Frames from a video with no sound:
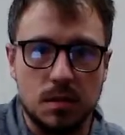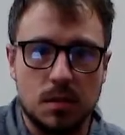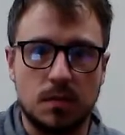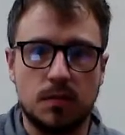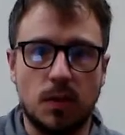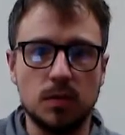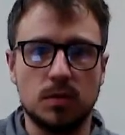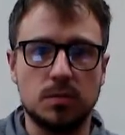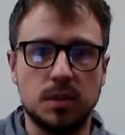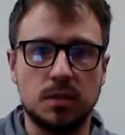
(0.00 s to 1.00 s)
the
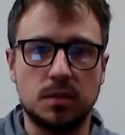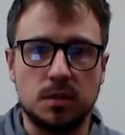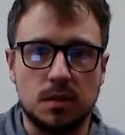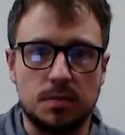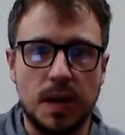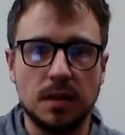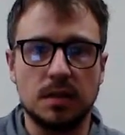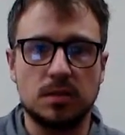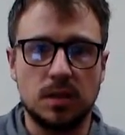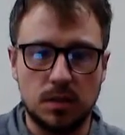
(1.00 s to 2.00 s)
fulcrum is
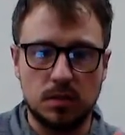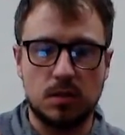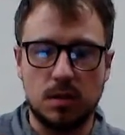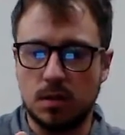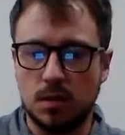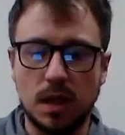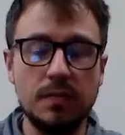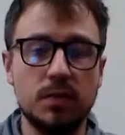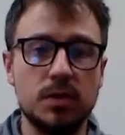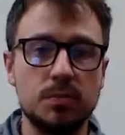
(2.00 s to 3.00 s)
balanced, right? Or the
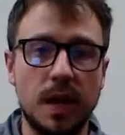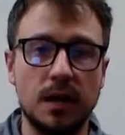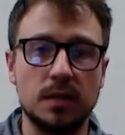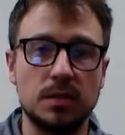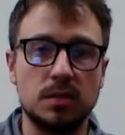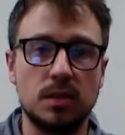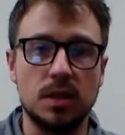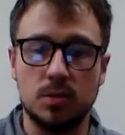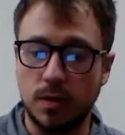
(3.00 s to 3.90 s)
lever is balanced, right?